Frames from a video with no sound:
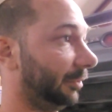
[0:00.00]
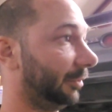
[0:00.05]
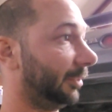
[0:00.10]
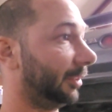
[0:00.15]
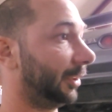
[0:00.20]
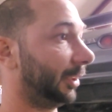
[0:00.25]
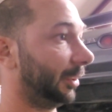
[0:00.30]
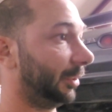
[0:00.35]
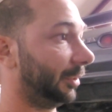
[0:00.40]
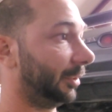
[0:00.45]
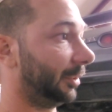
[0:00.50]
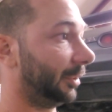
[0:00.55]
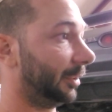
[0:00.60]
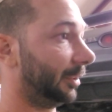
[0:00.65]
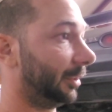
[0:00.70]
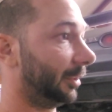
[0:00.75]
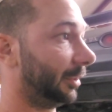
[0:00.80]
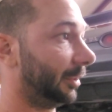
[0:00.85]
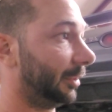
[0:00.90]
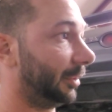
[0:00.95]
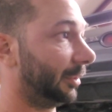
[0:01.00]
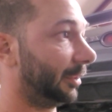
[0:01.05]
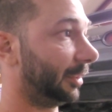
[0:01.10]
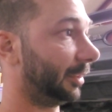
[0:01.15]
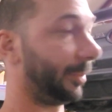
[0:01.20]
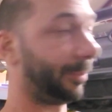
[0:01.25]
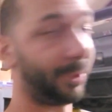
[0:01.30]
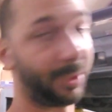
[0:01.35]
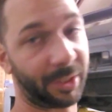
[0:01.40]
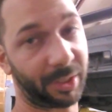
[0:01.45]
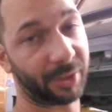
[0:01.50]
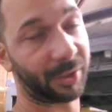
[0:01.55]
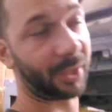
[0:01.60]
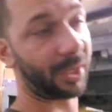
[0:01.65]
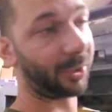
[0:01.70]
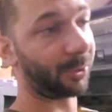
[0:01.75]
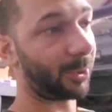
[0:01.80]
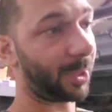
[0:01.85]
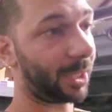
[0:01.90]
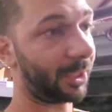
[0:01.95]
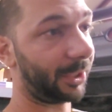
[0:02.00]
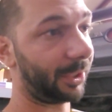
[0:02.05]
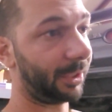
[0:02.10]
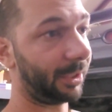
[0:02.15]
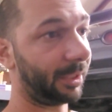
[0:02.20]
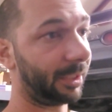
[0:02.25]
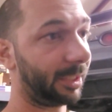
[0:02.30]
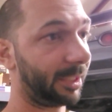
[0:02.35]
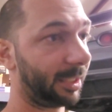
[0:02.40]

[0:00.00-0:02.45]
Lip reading: So appreciate you guys watching,